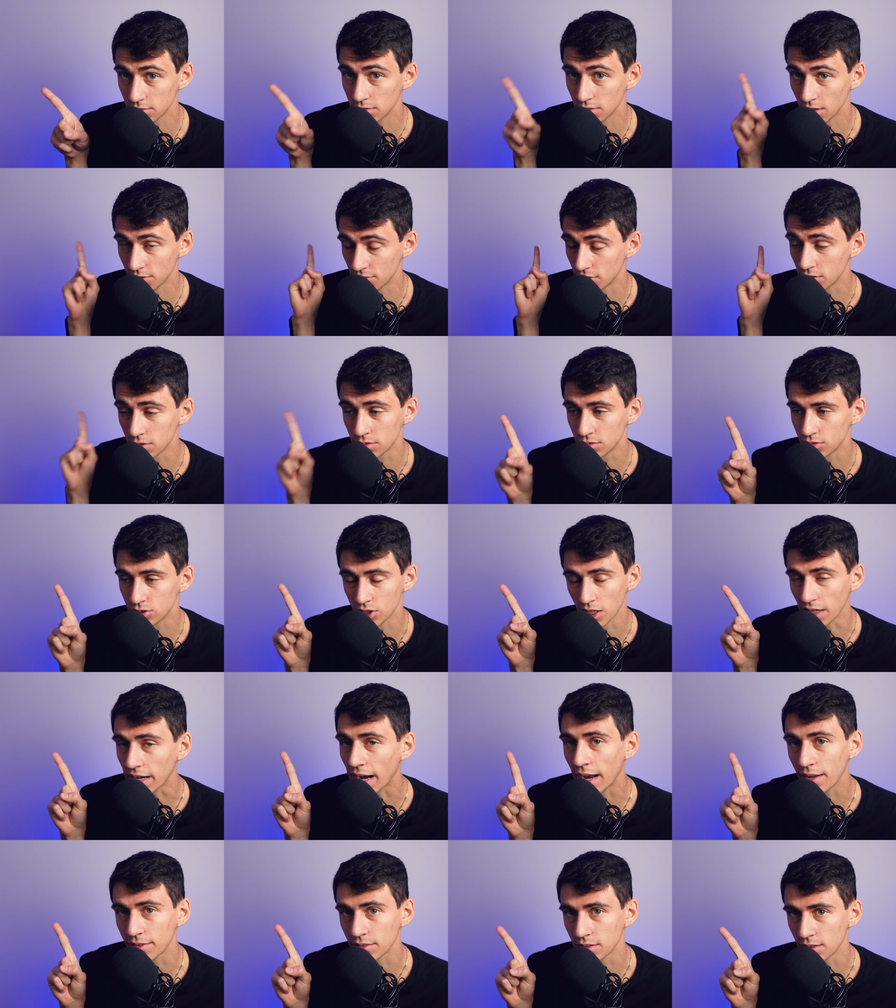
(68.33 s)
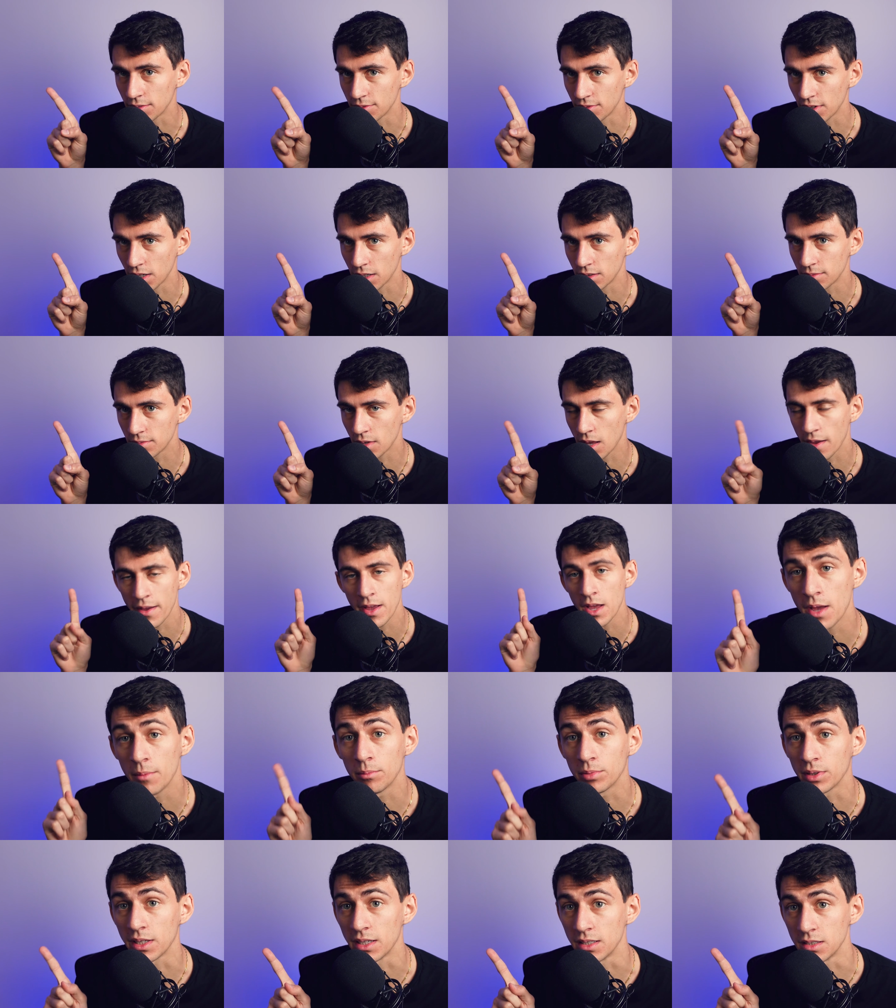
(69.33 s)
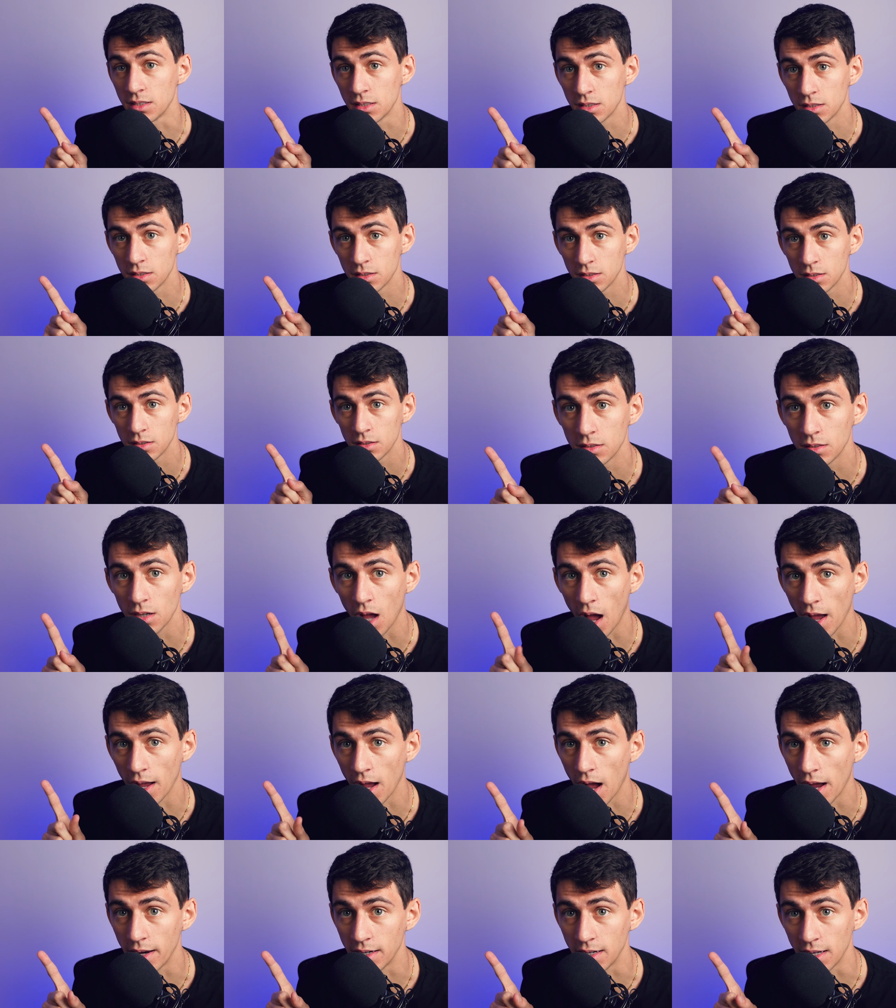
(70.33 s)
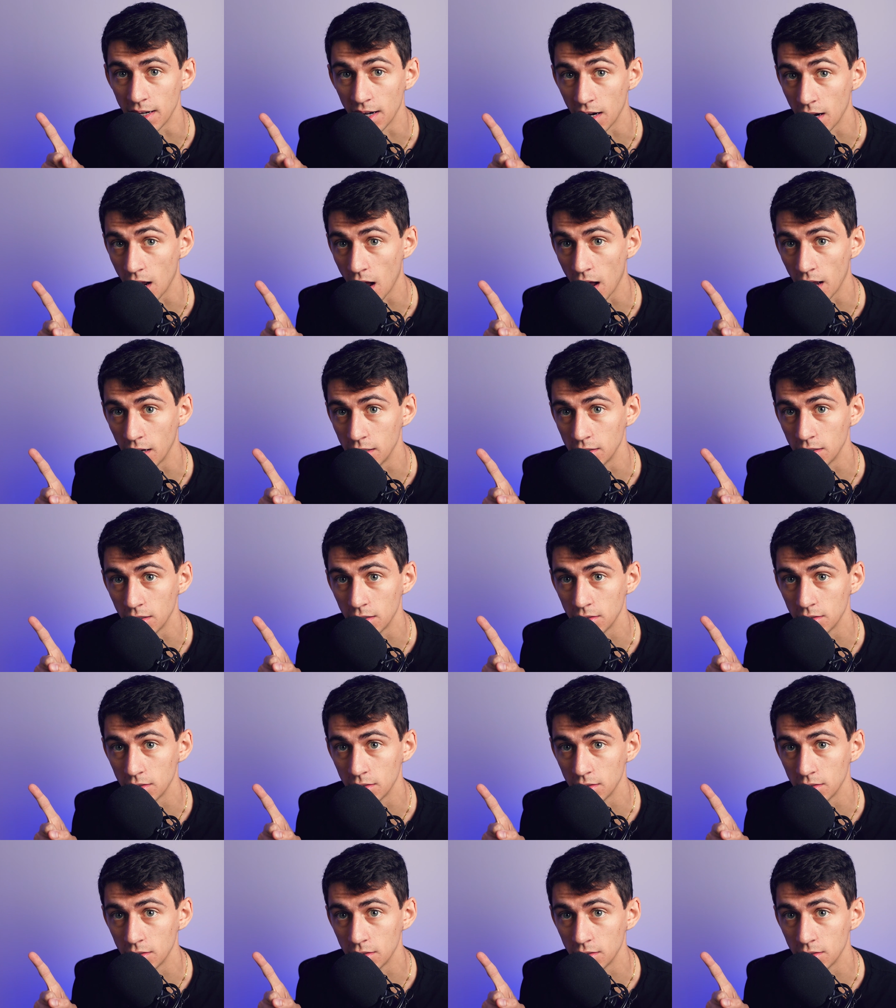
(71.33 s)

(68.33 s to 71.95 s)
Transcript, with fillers: If you check out the vid, please, I, I need, I,